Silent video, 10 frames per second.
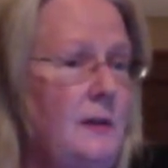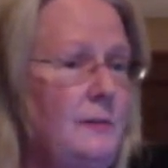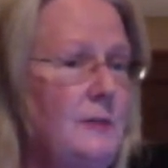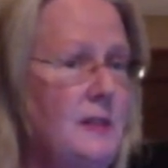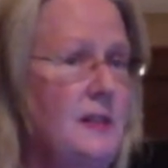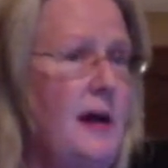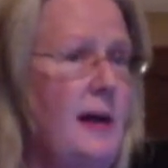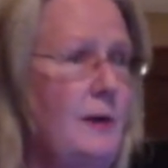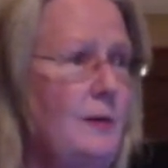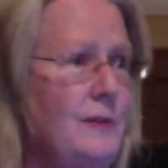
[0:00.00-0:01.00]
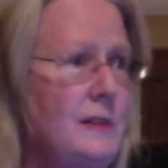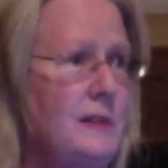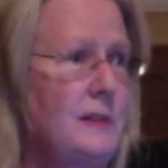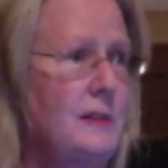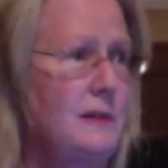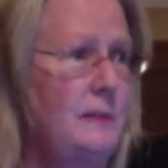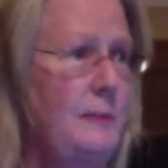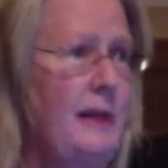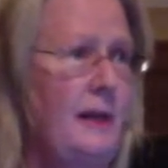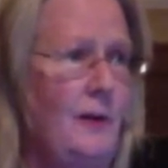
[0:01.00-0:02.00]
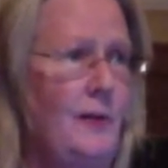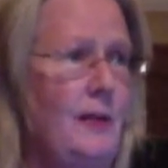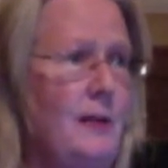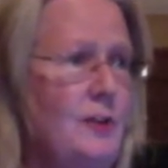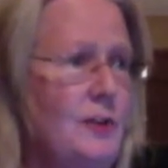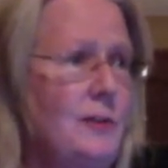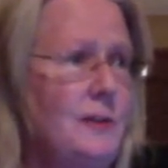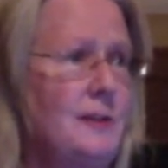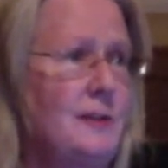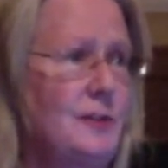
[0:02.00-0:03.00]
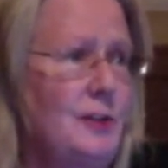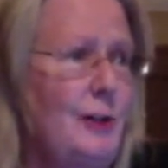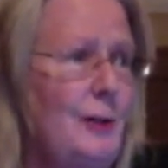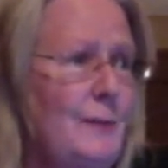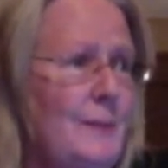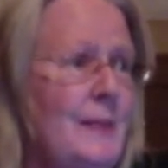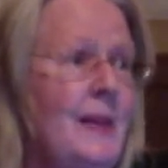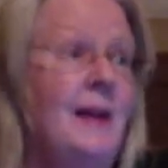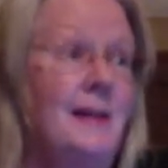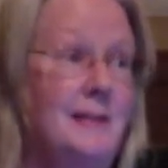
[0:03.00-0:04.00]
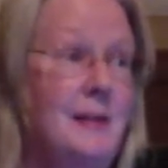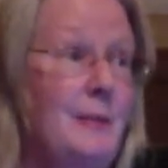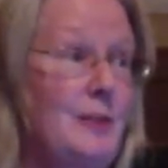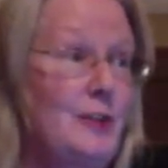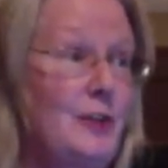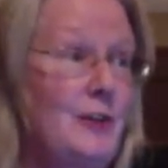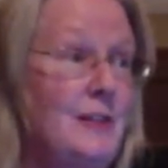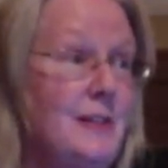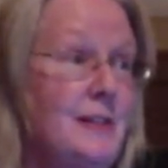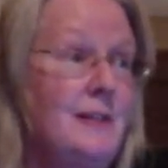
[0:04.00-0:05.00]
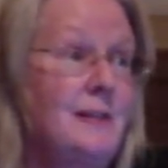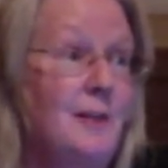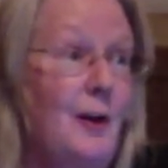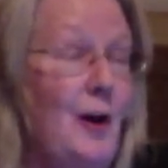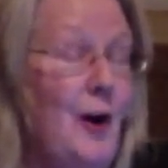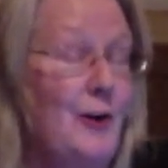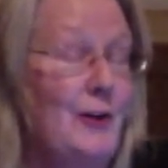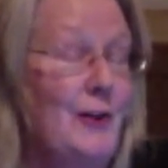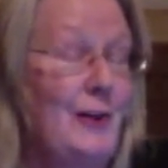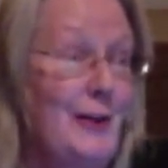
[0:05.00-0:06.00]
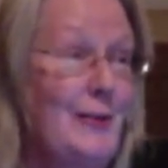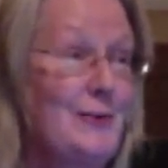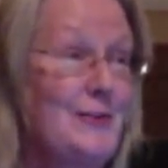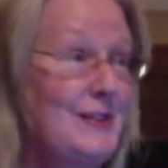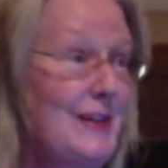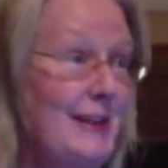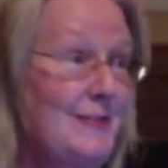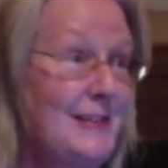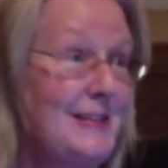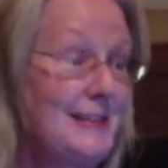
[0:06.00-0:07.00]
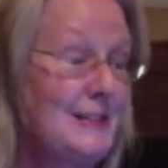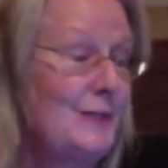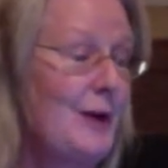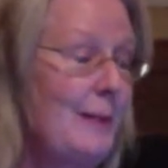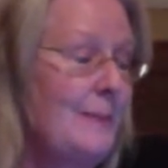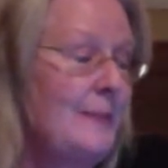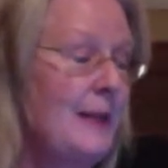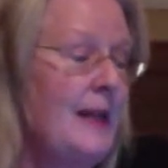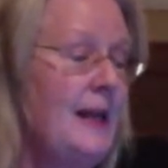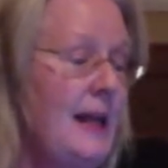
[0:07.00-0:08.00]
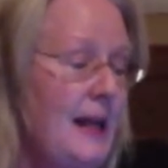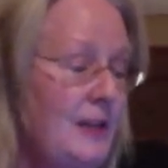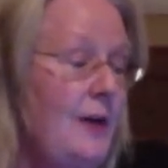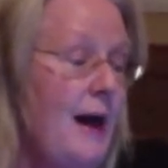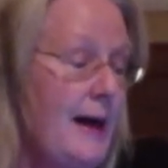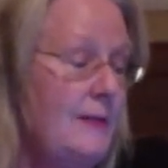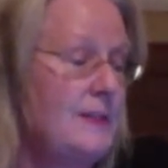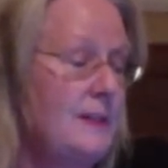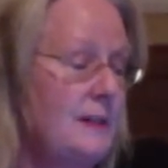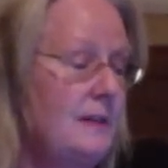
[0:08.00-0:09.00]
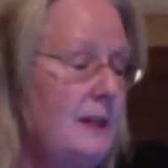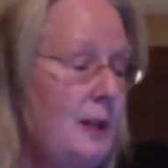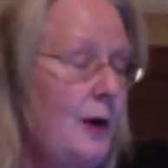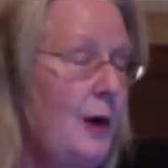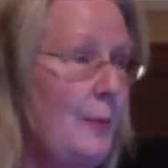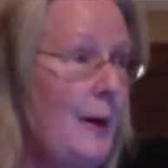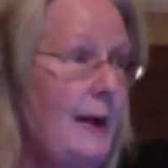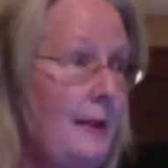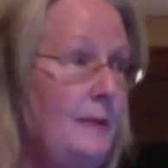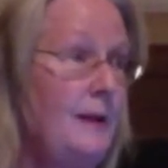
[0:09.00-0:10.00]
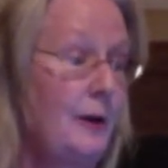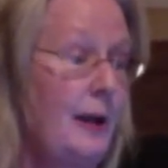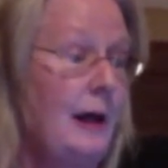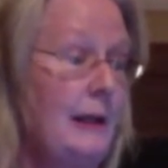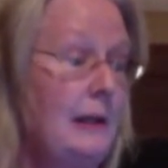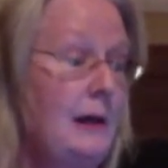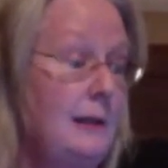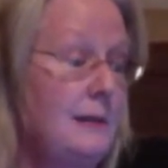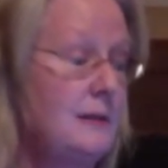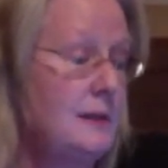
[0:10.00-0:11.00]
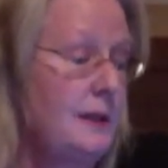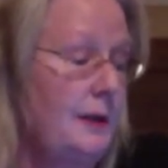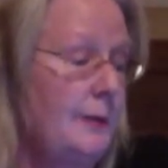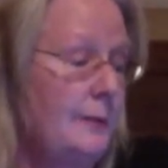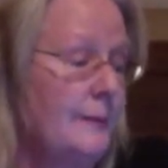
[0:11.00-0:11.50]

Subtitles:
decide our visits depending on the insurances too. Some insurances are harder than others to get visits from, and you have to go by their guidelines too.